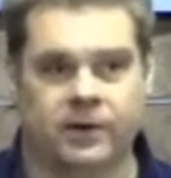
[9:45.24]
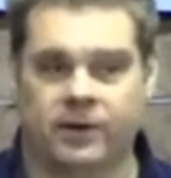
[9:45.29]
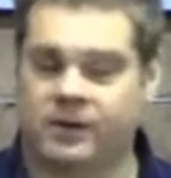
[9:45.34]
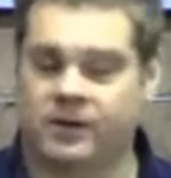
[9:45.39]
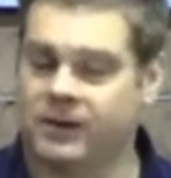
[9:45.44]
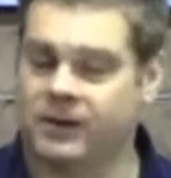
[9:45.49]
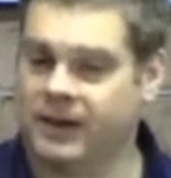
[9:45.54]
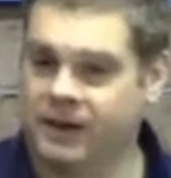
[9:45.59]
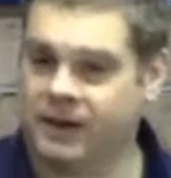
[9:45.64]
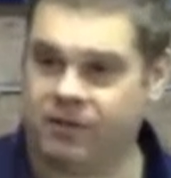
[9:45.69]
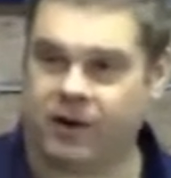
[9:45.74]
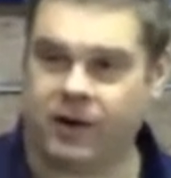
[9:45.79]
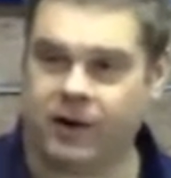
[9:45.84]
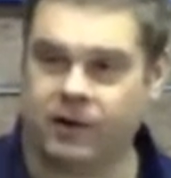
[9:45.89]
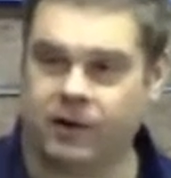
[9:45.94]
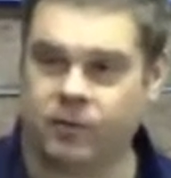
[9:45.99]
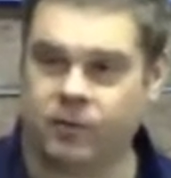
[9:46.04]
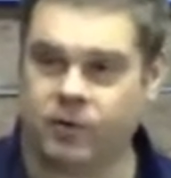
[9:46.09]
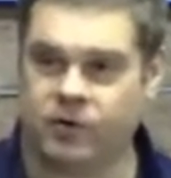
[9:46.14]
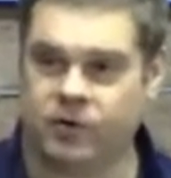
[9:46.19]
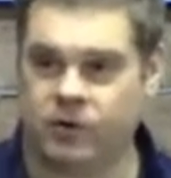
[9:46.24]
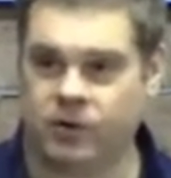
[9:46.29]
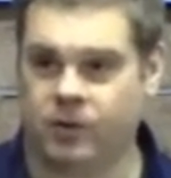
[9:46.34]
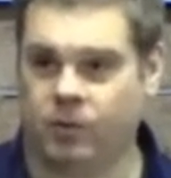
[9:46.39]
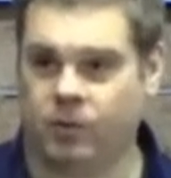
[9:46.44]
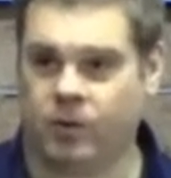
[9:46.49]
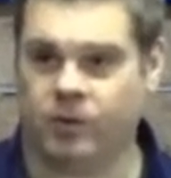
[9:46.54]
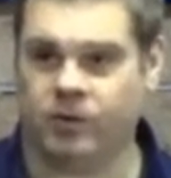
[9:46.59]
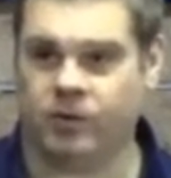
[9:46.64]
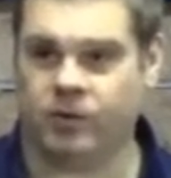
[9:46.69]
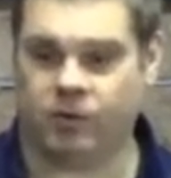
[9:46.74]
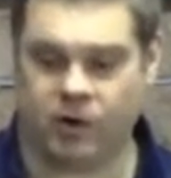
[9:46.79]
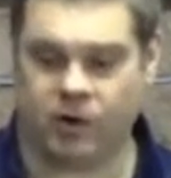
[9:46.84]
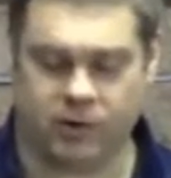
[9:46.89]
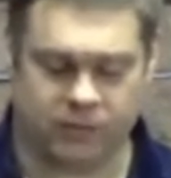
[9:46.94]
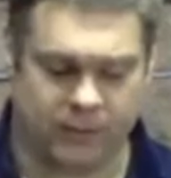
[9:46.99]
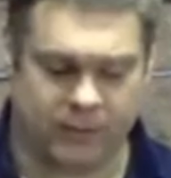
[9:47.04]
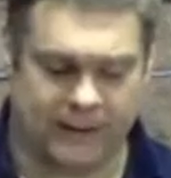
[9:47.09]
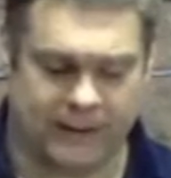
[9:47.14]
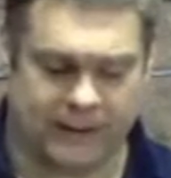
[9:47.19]
So this Levite was doing what was
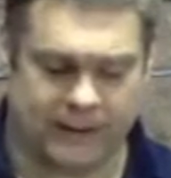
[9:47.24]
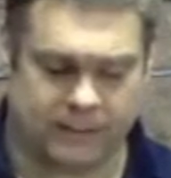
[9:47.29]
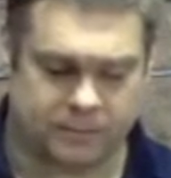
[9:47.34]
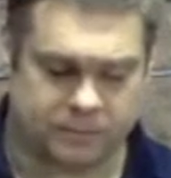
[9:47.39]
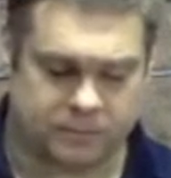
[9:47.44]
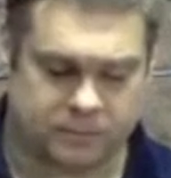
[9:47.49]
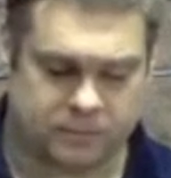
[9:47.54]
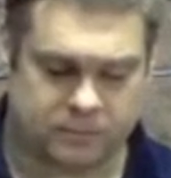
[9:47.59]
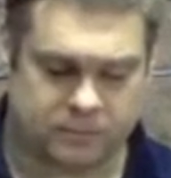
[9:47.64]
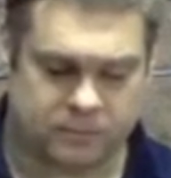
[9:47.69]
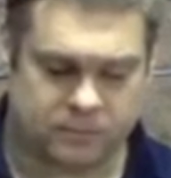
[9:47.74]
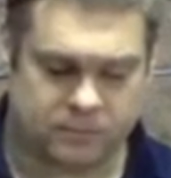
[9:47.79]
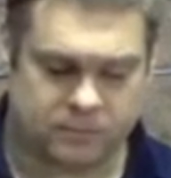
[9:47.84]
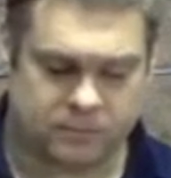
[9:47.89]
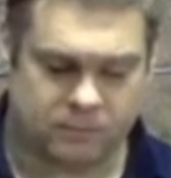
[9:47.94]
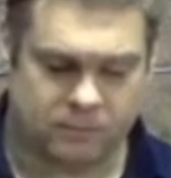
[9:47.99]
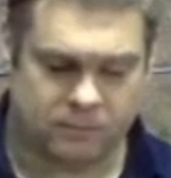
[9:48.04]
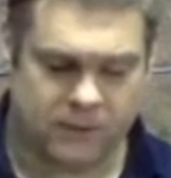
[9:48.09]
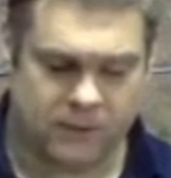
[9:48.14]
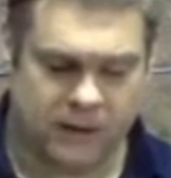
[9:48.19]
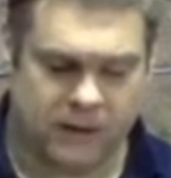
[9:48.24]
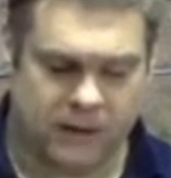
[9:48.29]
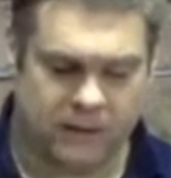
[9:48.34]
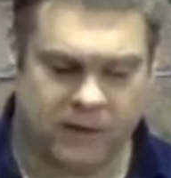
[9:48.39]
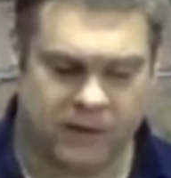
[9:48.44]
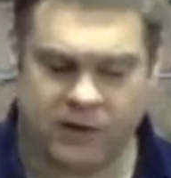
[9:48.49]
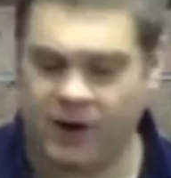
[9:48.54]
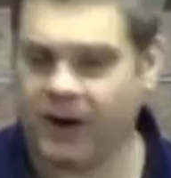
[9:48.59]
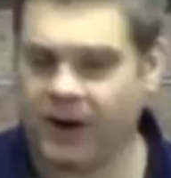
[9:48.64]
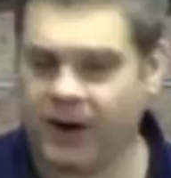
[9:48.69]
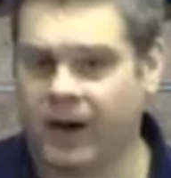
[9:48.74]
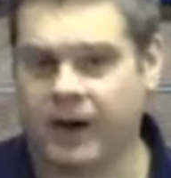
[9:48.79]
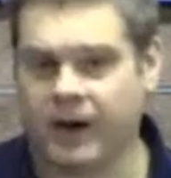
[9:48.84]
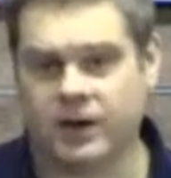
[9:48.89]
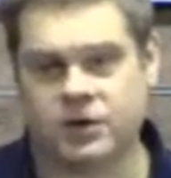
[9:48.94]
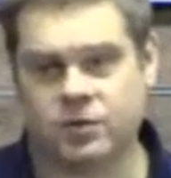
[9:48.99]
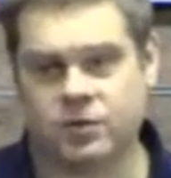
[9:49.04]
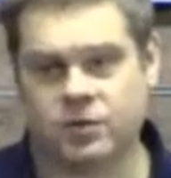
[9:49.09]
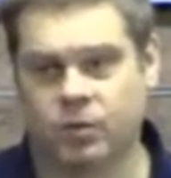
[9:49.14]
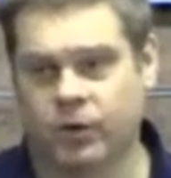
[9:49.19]
wrong as well. The
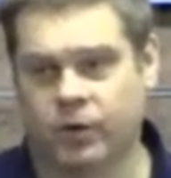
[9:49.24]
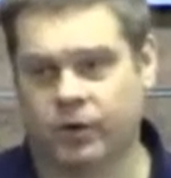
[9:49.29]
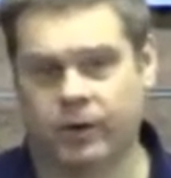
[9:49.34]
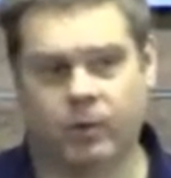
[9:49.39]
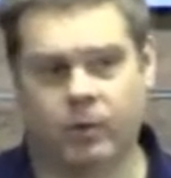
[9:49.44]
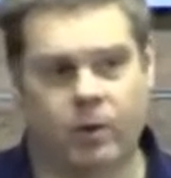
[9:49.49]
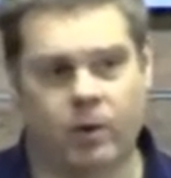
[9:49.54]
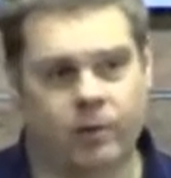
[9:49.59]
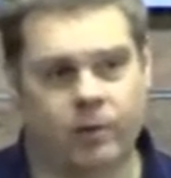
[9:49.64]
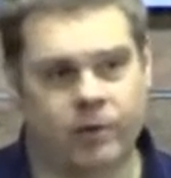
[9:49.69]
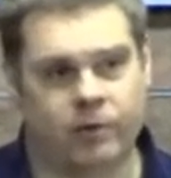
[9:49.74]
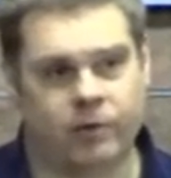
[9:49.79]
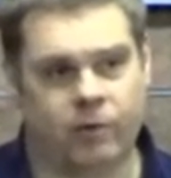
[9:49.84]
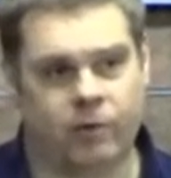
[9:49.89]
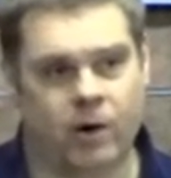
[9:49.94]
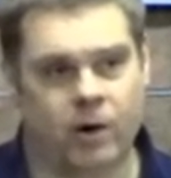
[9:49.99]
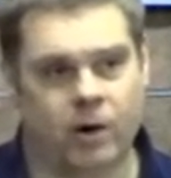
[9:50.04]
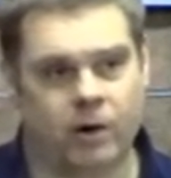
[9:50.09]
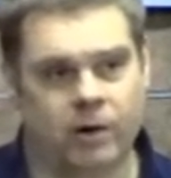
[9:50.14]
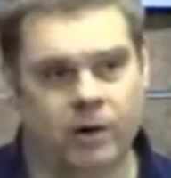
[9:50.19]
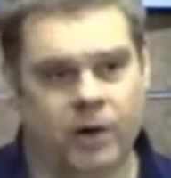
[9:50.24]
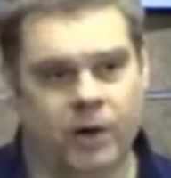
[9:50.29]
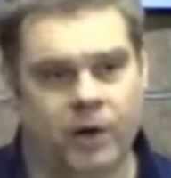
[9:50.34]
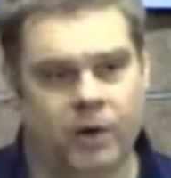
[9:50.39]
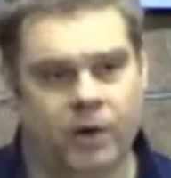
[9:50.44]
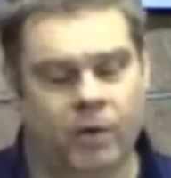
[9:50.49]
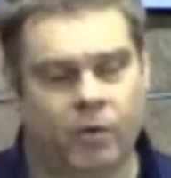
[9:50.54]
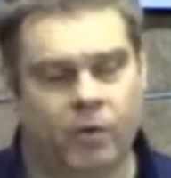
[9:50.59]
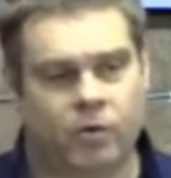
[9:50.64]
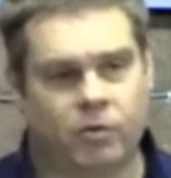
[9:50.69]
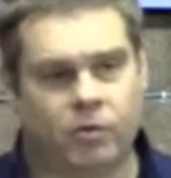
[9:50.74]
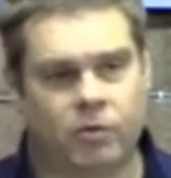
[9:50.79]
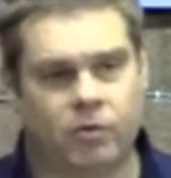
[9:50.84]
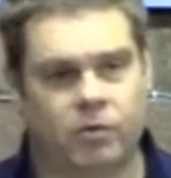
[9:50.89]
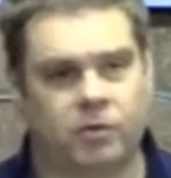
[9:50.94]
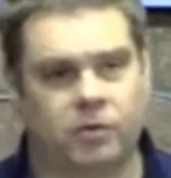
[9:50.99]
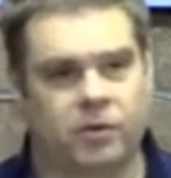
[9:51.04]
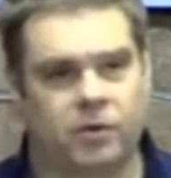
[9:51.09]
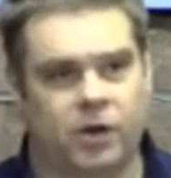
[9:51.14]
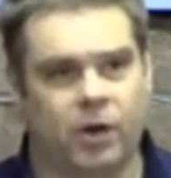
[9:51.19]
Danites were doing what was wrong,
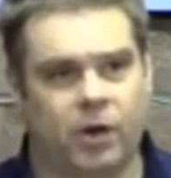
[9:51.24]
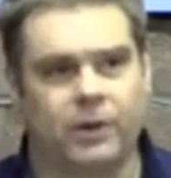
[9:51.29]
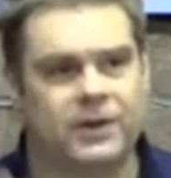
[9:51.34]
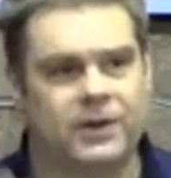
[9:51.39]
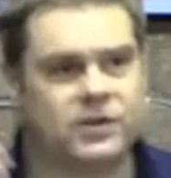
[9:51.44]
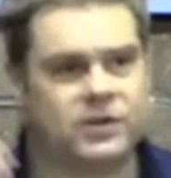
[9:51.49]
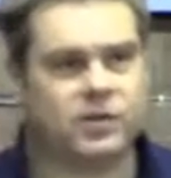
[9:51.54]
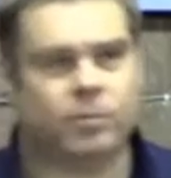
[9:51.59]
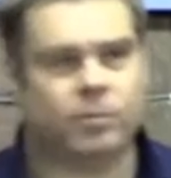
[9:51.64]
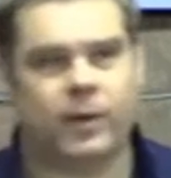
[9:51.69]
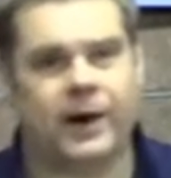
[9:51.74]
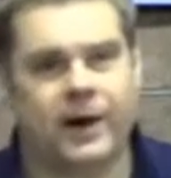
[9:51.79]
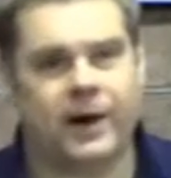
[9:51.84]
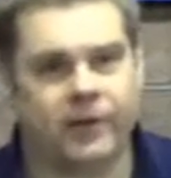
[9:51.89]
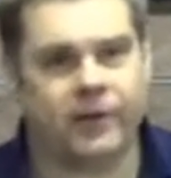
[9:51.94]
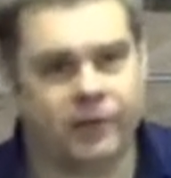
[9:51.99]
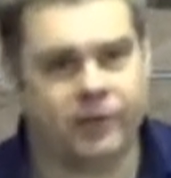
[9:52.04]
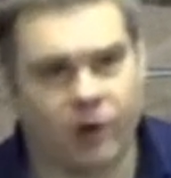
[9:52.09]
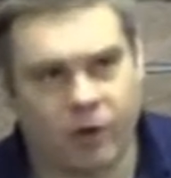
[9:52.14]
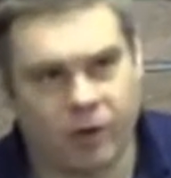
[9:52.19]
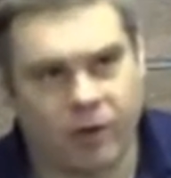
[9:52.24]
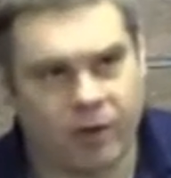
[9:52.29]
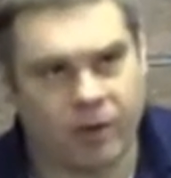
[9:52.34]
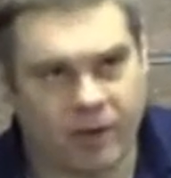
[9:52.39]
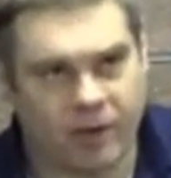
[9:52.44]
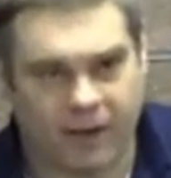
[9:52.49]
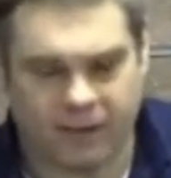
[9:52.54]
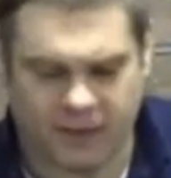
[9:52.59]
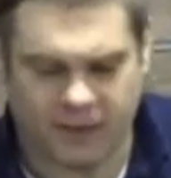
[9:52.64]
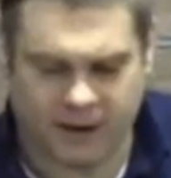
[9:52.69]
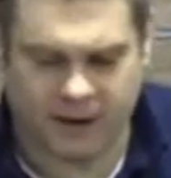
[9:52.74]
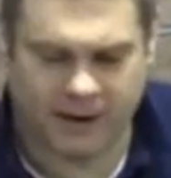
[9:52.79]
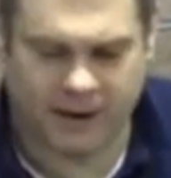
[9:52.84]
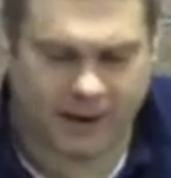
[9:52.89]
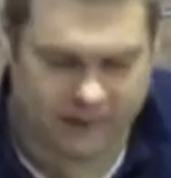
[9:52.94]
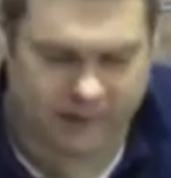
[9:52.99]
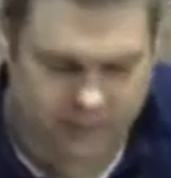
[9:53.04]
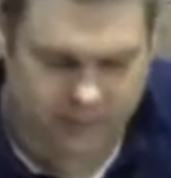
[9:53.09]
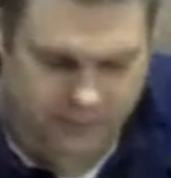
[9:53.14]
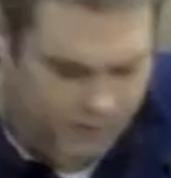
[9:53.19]
going somewhere else other than the
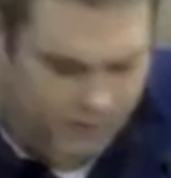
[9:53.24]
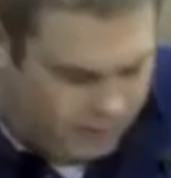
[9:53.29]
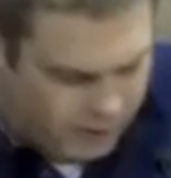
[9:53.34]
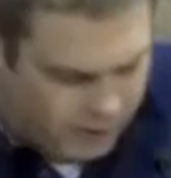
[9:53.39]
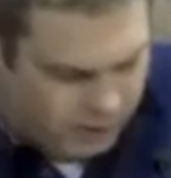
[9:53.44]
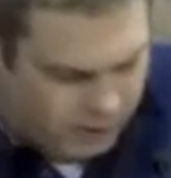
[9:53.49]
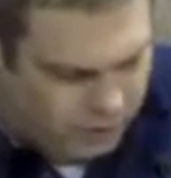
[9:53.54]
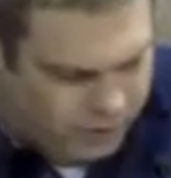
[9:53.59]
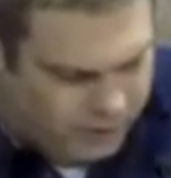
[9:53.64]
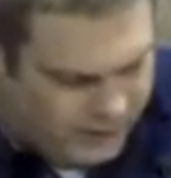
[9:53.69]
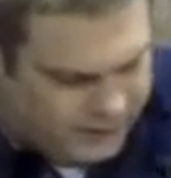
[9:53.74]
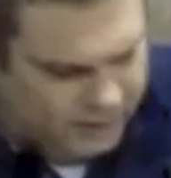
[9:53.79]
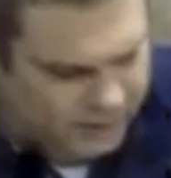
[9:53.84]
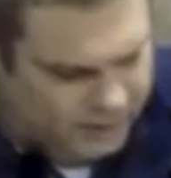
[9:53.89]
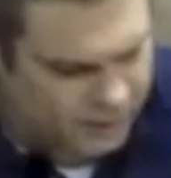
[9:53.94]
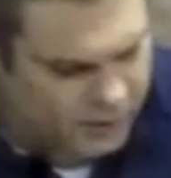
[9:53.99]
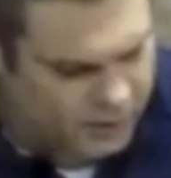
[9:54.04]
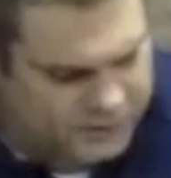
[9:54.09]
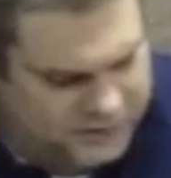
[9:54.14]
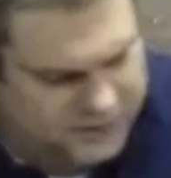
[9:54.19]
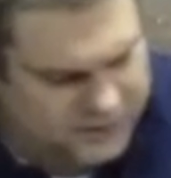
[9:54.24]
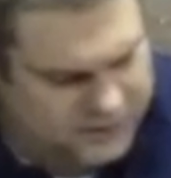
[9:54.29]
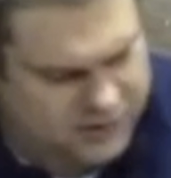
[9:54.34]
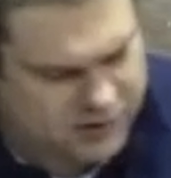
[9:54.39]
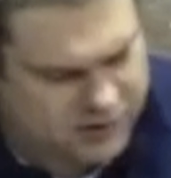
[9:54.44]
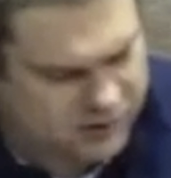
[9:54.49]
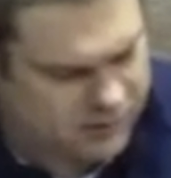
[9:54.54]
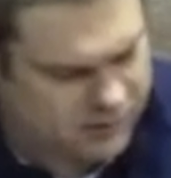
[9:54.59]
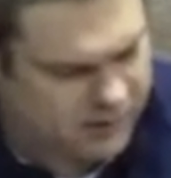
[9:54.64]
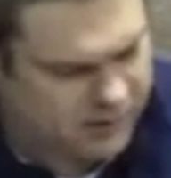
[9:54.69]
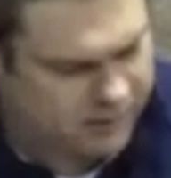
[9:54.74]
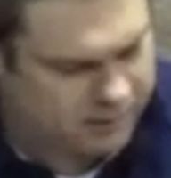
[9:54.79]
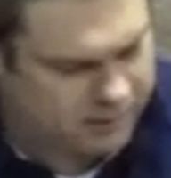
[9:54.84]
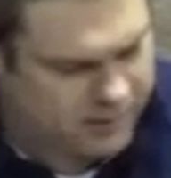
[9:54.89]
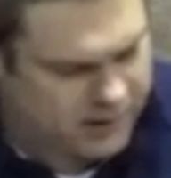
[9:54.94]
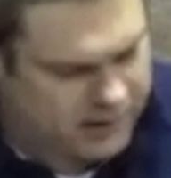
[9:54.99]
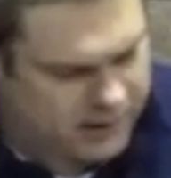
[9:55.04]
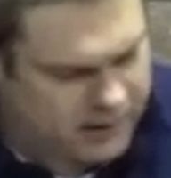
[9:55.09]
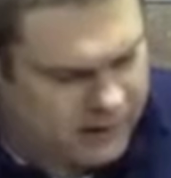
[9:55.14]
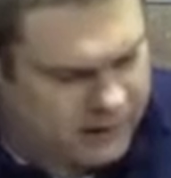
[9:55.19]
land that the Lord had allotted to them.
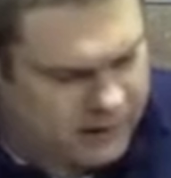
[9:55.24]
